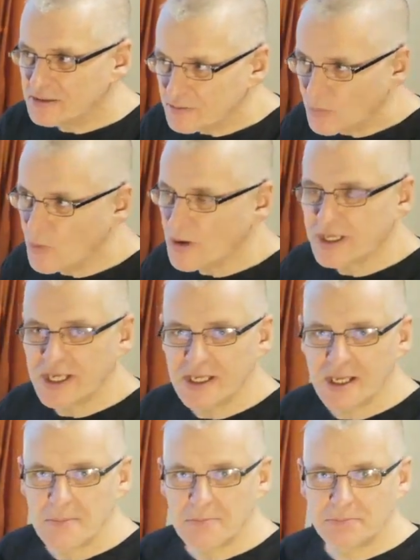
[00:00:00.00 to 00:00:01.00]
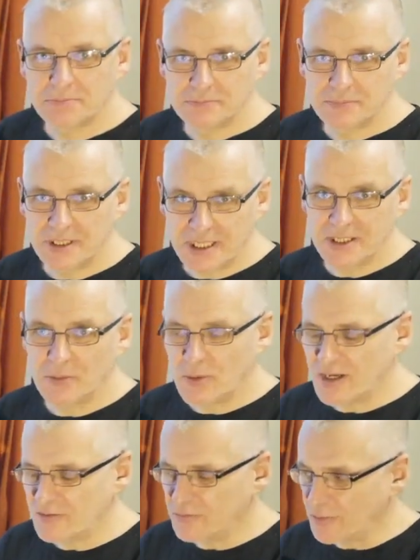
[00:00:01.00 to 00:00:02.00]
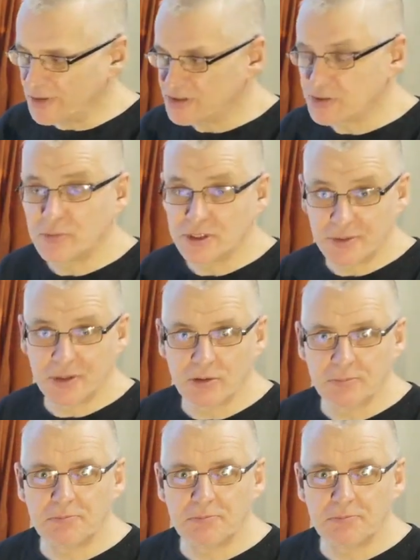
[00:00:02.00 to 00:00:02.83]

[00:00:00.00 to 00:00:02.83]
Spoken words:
working in a way which we call